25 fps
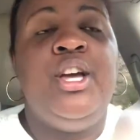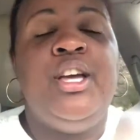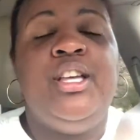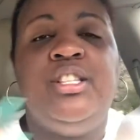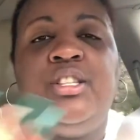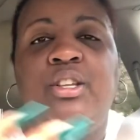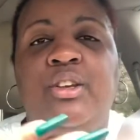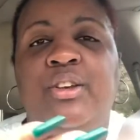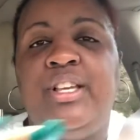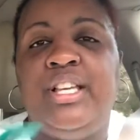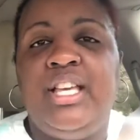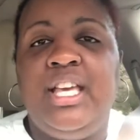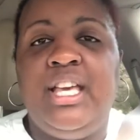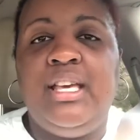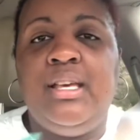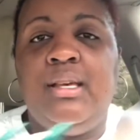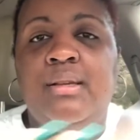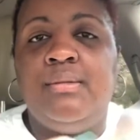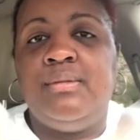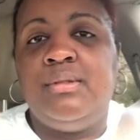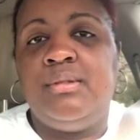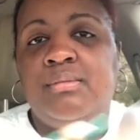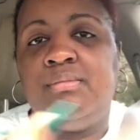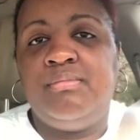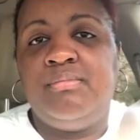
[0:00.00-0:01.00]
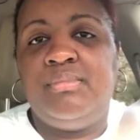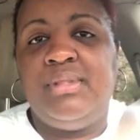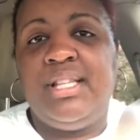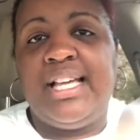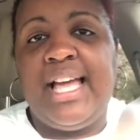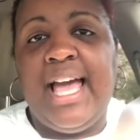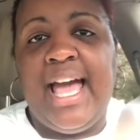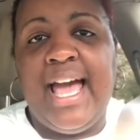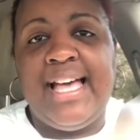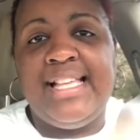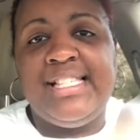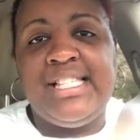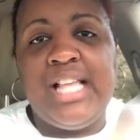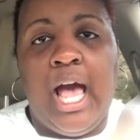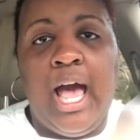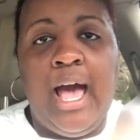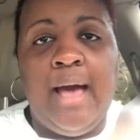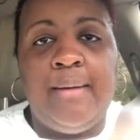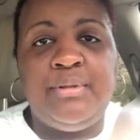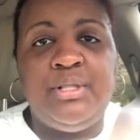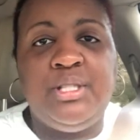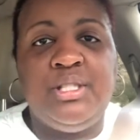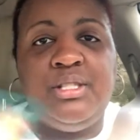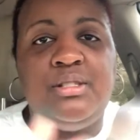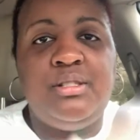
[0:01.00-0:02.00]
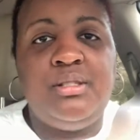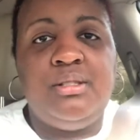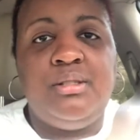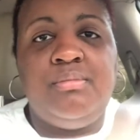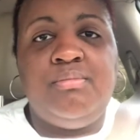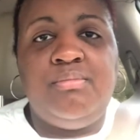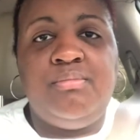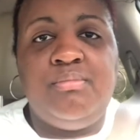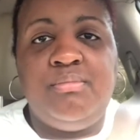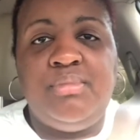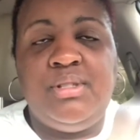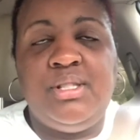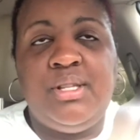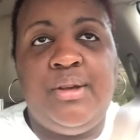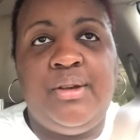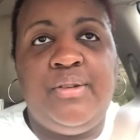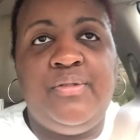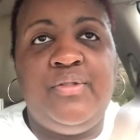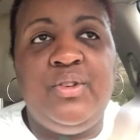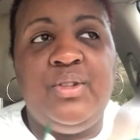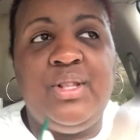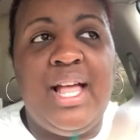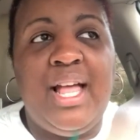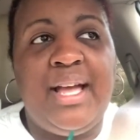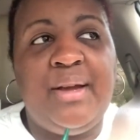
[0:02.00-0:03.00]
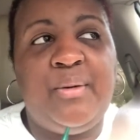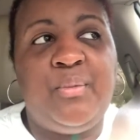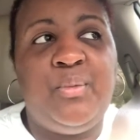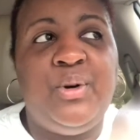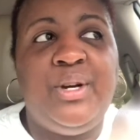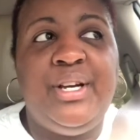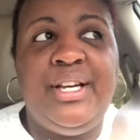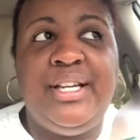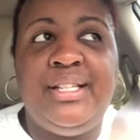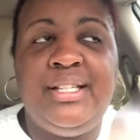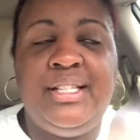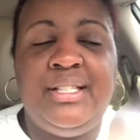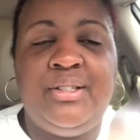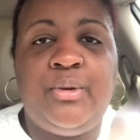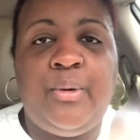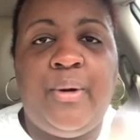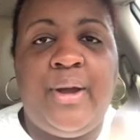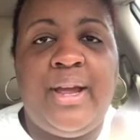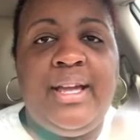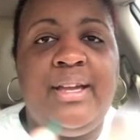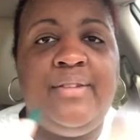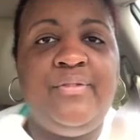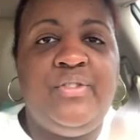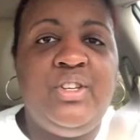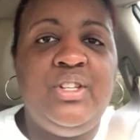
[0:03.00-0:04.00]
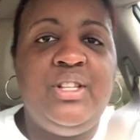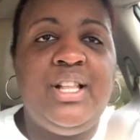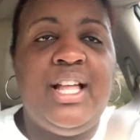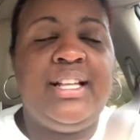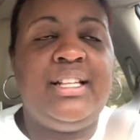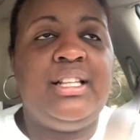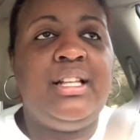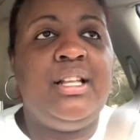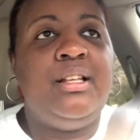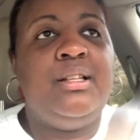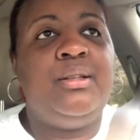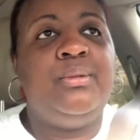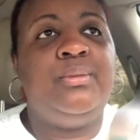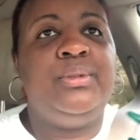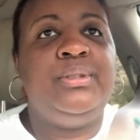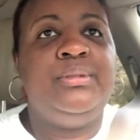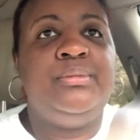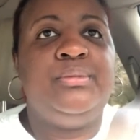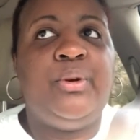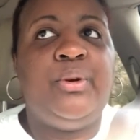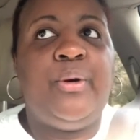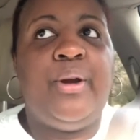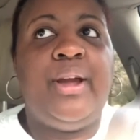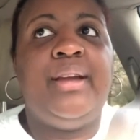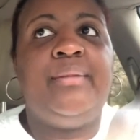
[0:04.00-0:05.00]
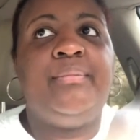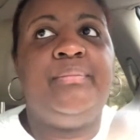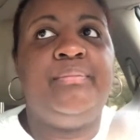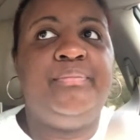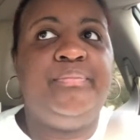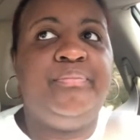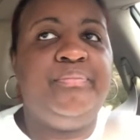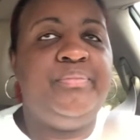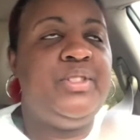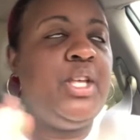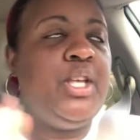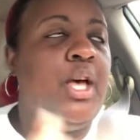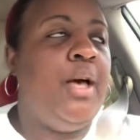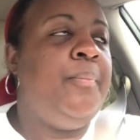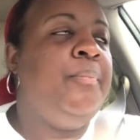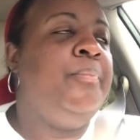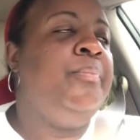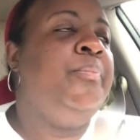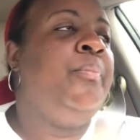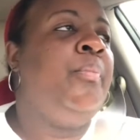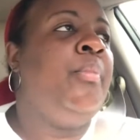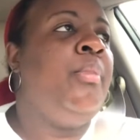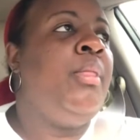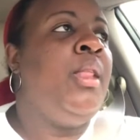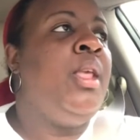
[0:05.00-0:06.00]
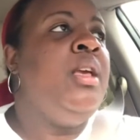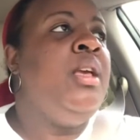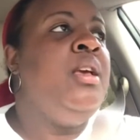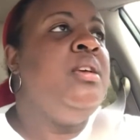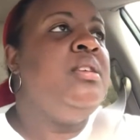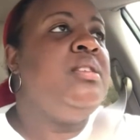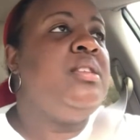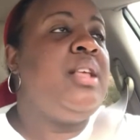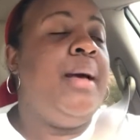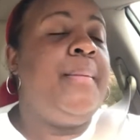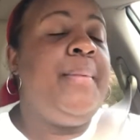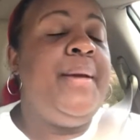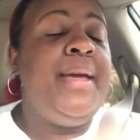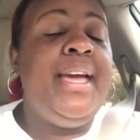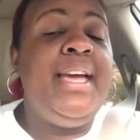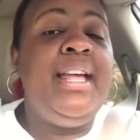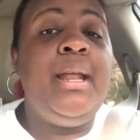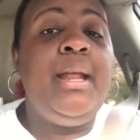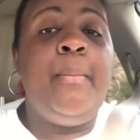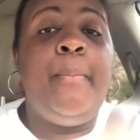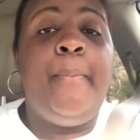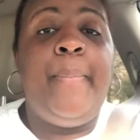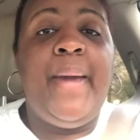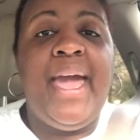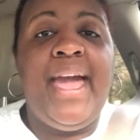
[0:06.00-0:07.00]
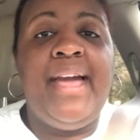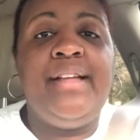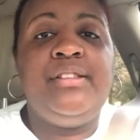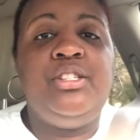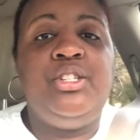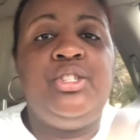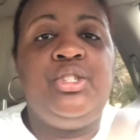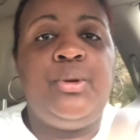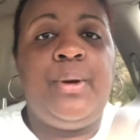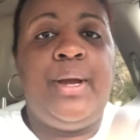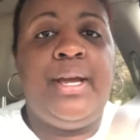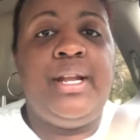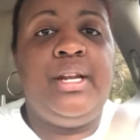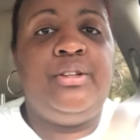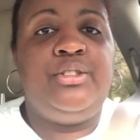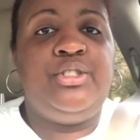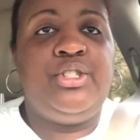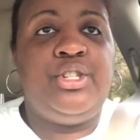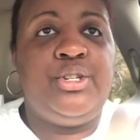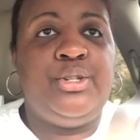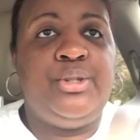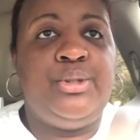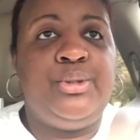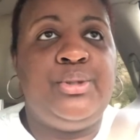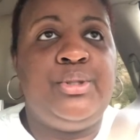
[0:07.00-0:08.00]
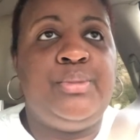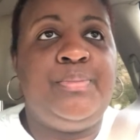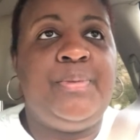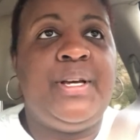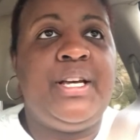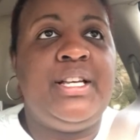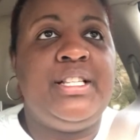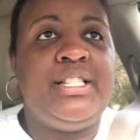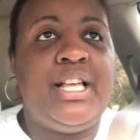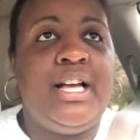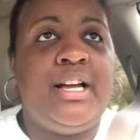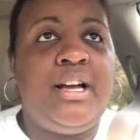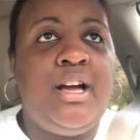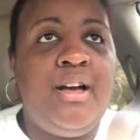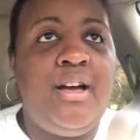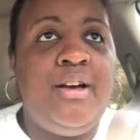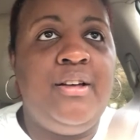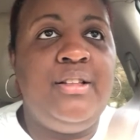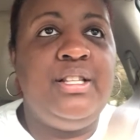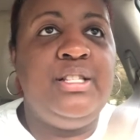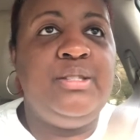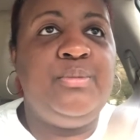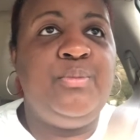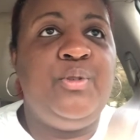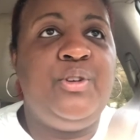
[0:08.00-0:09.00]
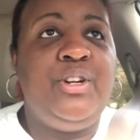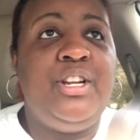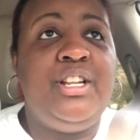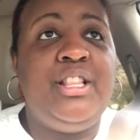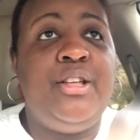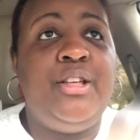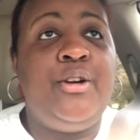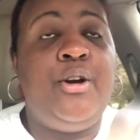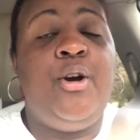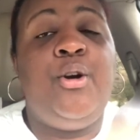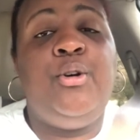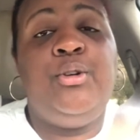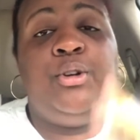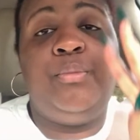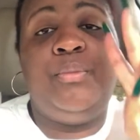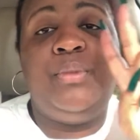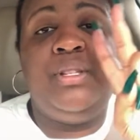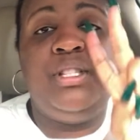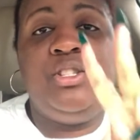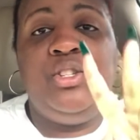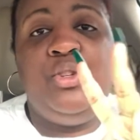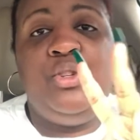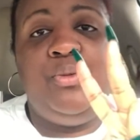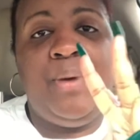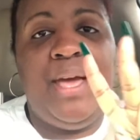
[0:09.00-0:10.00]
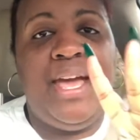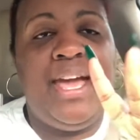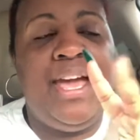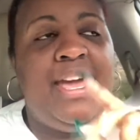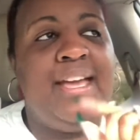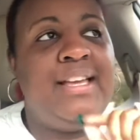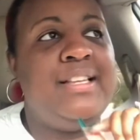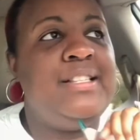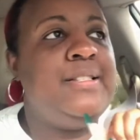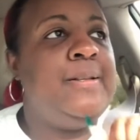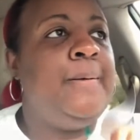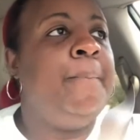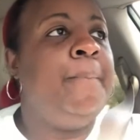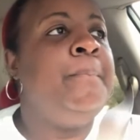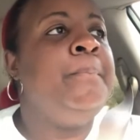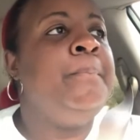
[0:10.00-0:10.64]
So it gives the guys options. So if you like one, great. If you like the other one, great. So, so I'm headed back to Trader Joe's because I called this morning and they're holding me two bags.